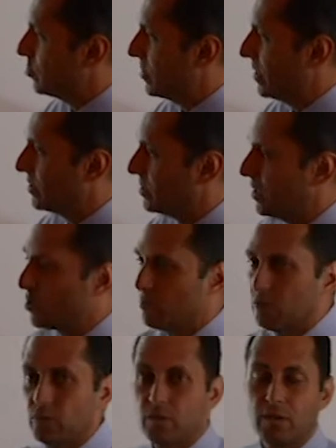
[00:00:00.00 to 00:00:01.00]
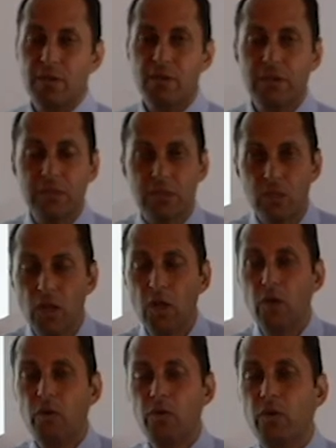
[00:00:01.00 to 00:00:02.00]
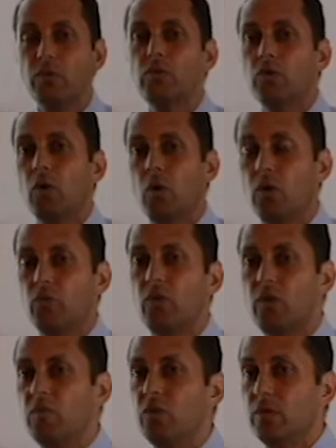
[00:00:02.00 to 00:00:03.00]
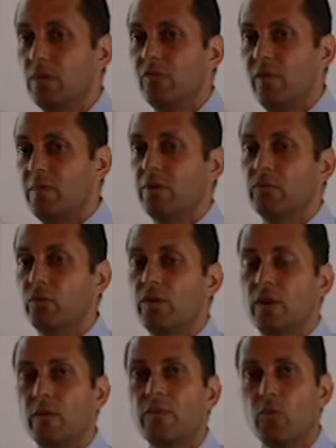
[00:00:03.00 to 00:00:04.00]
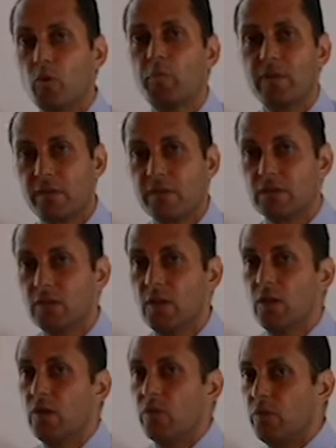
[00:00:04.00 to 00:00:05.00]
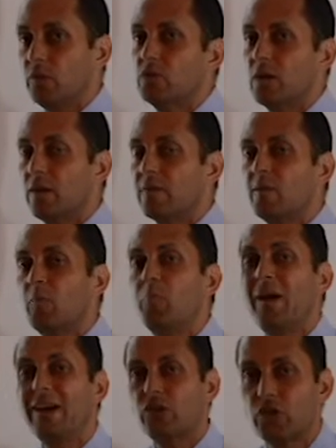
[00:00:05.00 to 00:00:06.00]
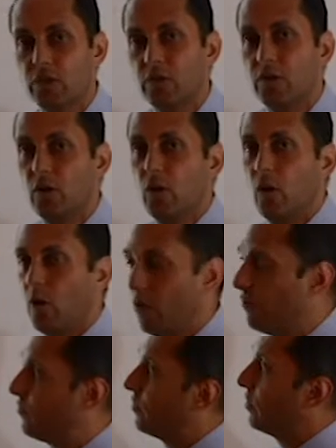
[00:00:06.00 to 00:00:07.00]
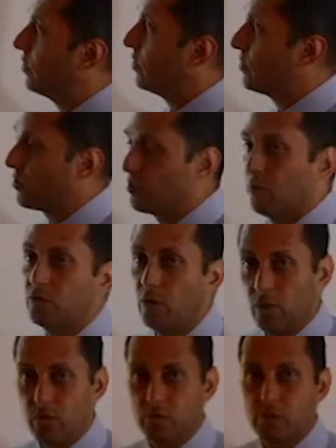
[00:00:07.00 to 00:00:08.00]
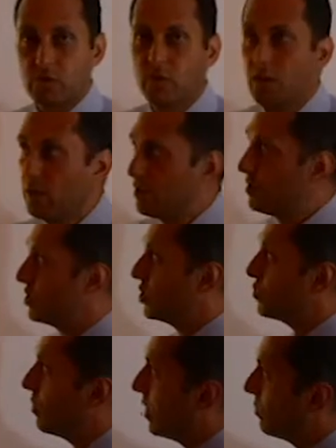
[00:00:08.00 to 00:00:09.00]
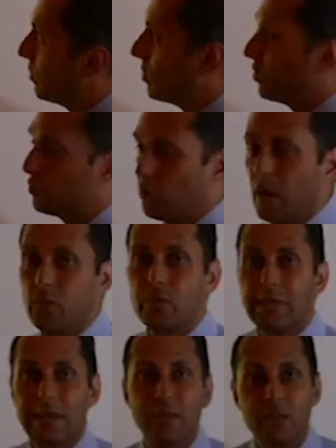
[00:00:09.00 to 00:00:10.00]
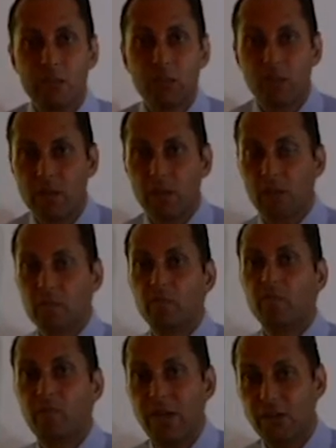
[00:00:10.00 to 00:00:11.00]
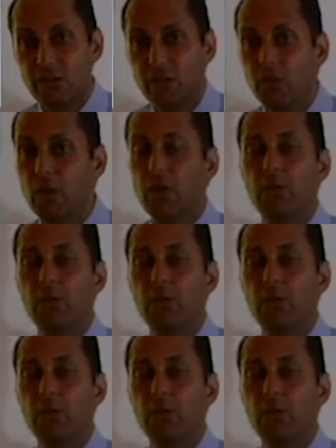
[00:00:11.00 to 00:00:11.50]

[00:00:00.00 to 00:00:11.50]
PSA, rheumatoid arthritis, those autoimmune inflammatory arthropathies, those are the passion of the rheumatologist. This is why we go to our clinics with a lot of passion.